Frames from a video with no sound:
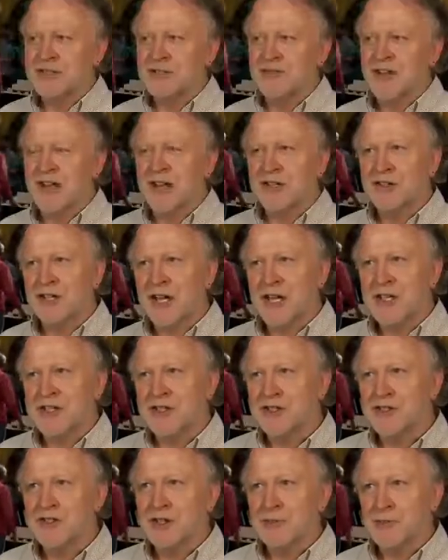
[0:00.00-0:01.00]

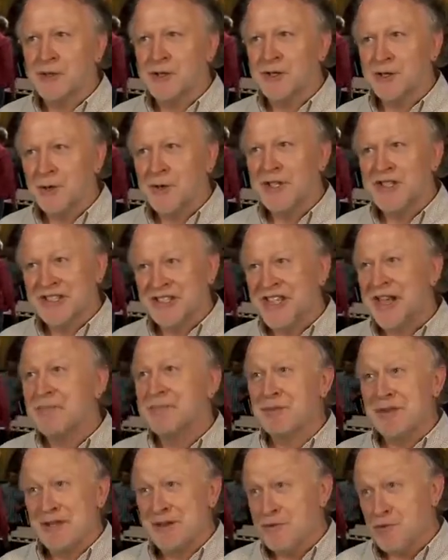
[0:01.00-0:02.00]
validation that we're doing
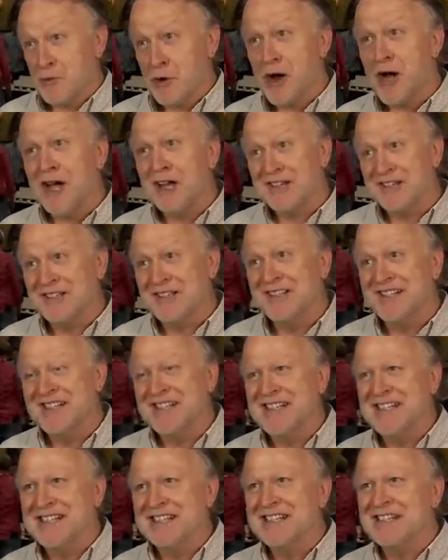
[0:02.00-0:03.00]
something right.
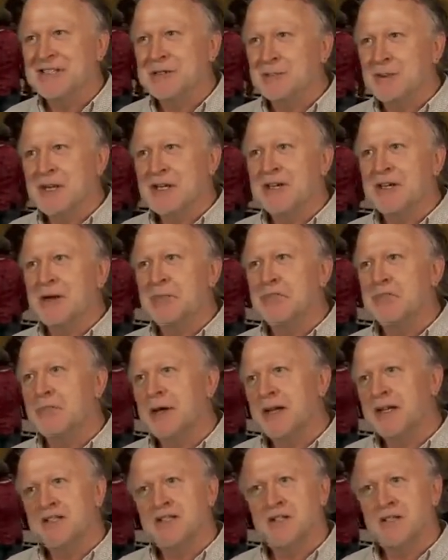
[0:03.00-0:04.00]
It's been an
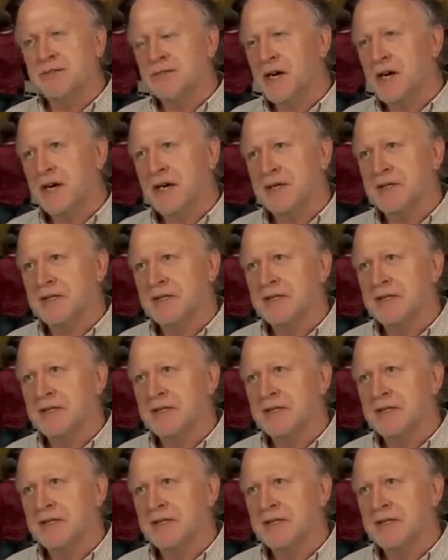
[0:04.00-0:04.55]
amazing ride.